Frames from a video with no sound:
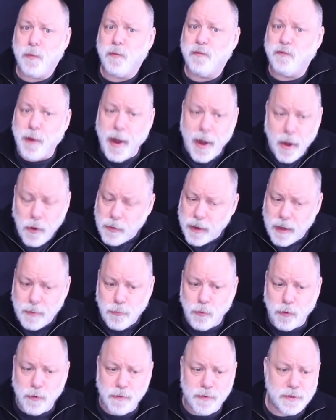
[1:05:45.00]
rarely
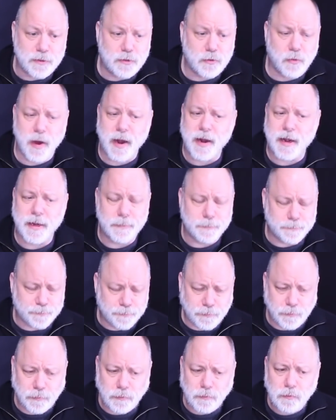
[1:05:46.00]
more than 20,
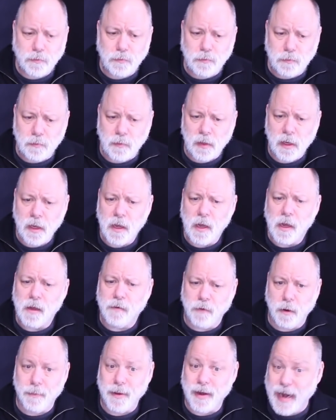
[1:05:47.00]

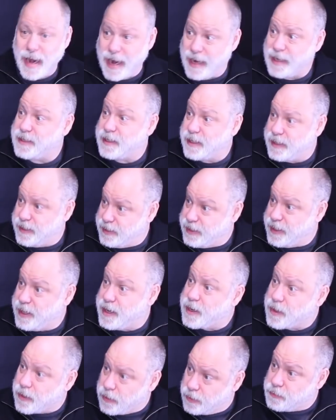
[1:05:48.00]
for about 18
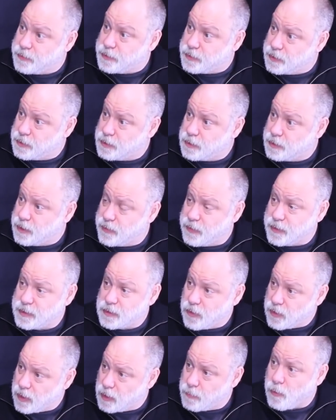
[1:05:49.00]
years in this
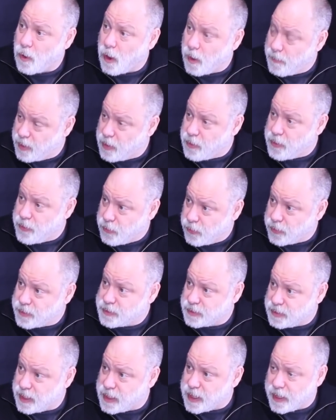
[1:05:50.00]
little apartment in New York
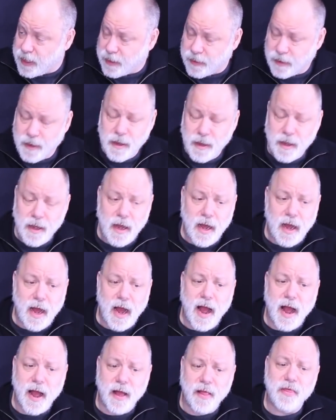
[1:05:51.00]
City.
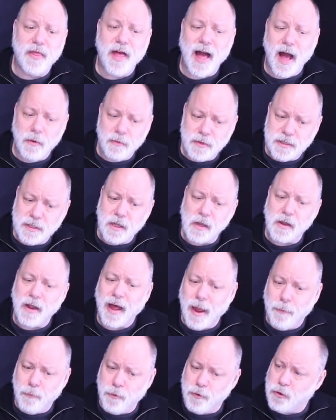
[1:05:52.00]
And that was the
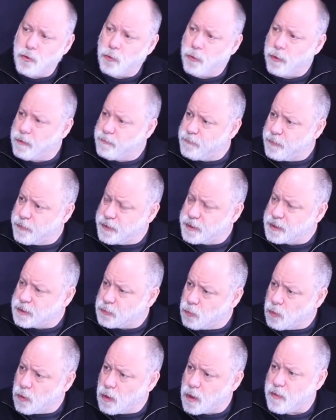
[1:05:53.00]
laboratory for this
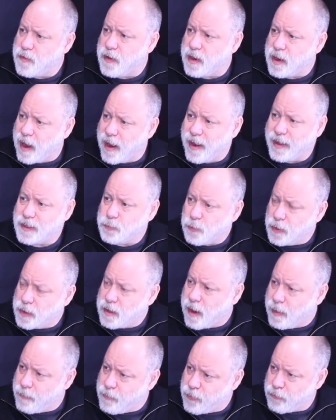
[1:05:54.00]
work. The guides would
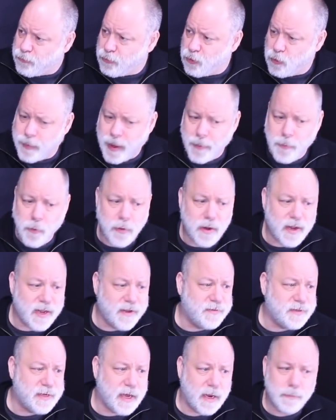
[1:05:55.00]
come through, people would
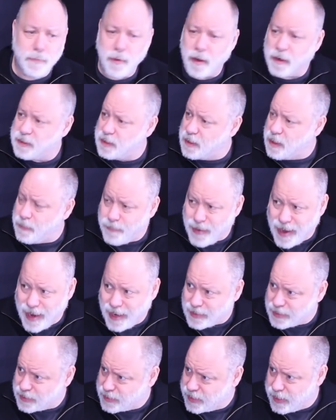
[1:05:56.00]
leave $10 in a
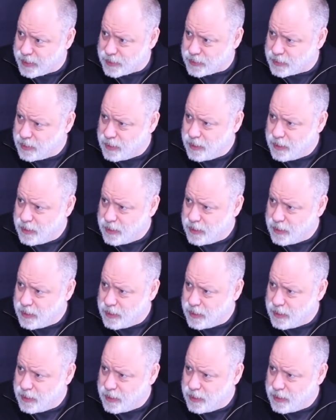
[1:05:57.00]
basket,